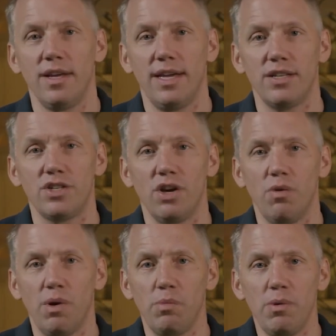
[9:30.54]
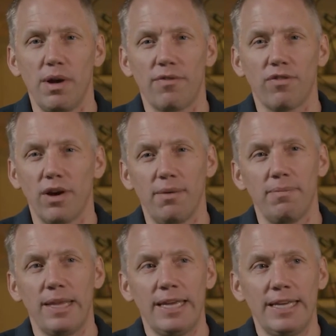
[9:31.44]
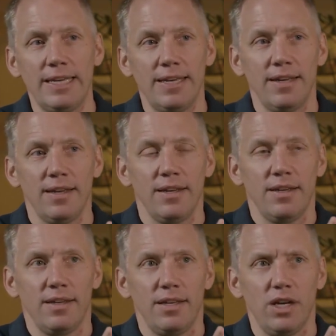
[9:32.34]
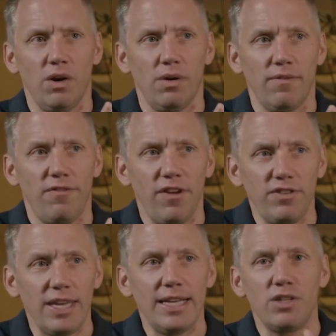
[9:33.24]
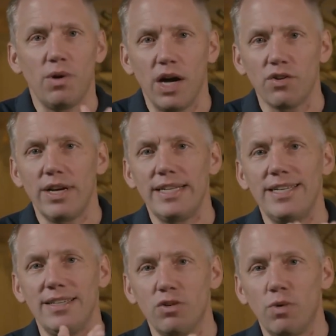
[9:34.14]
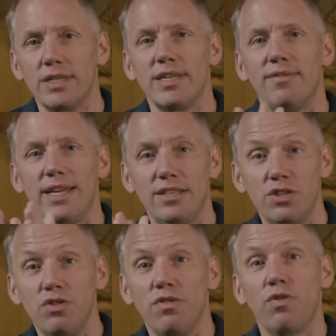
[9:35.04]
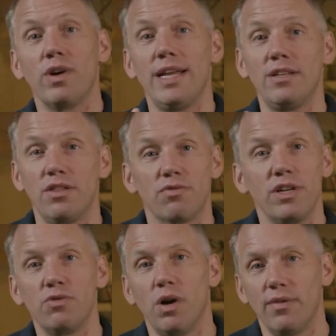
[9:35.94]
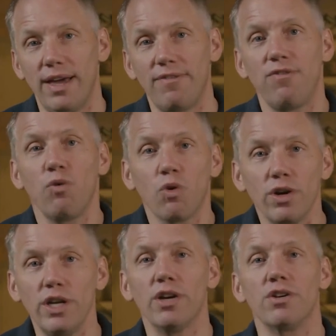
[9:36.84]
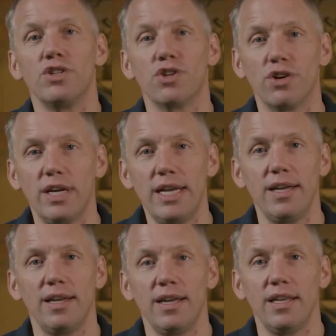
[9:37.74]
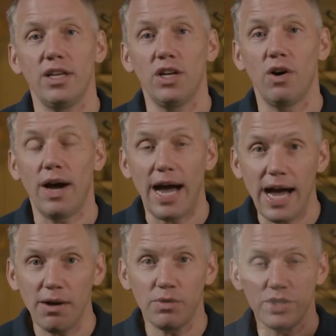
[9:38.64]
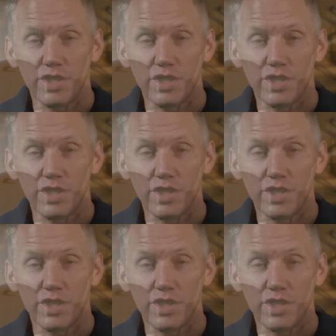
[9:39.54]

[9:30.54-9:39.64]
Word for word: And so when we went from, you know, 58 to 118 to 178 to 248 to 312, that four year journey, you know, I was